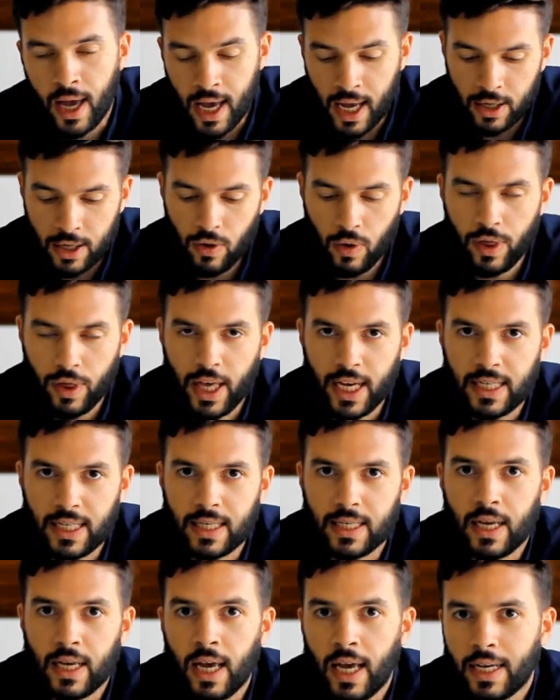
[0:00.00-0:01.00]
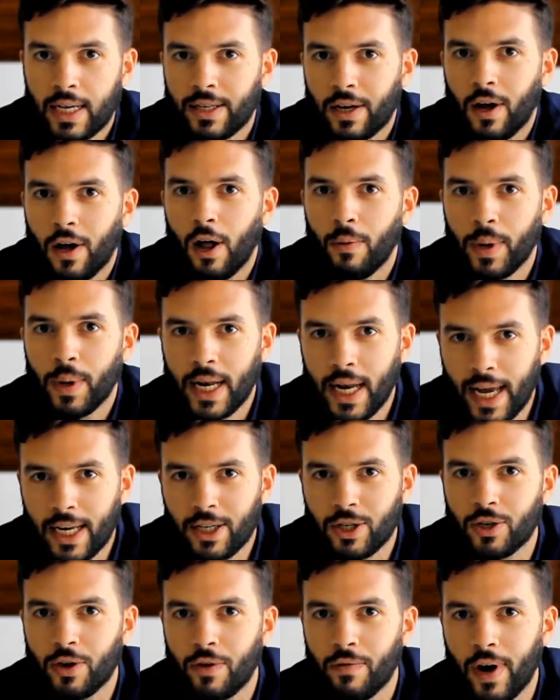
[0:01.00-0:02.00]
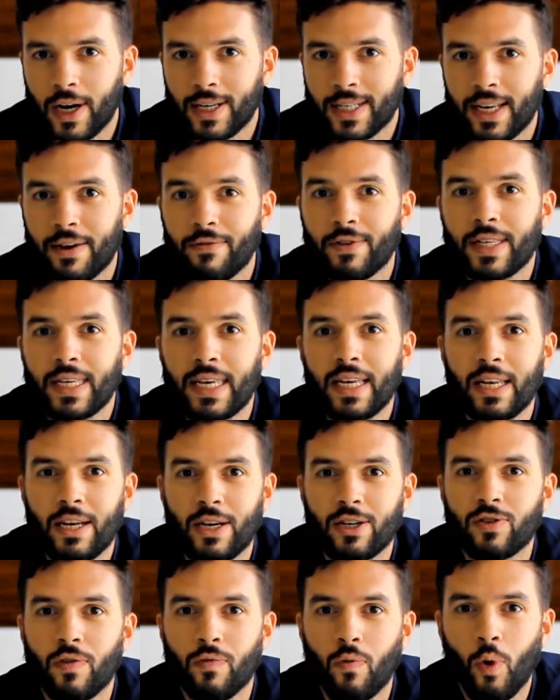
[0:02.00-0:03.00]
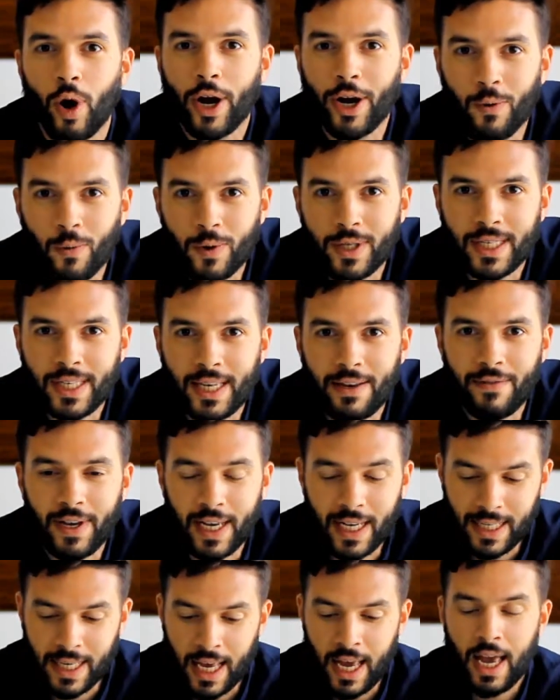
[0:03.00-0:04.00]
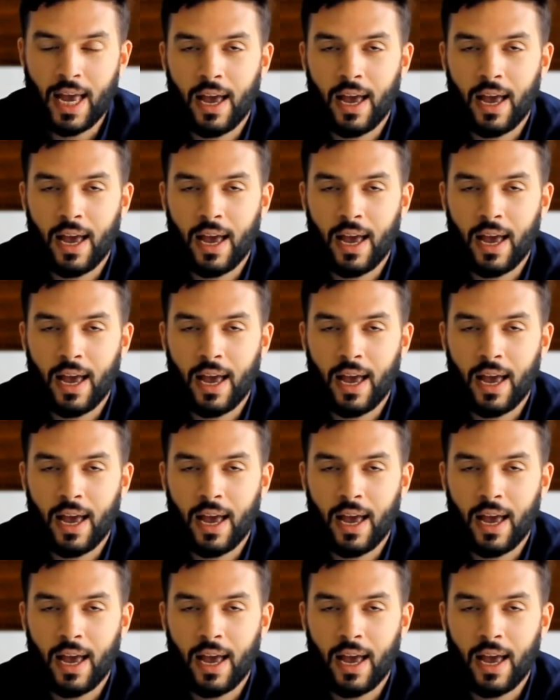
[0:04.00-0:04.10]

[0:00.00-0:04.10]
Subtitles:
So this is a culmination of our 17 years of working with CVs.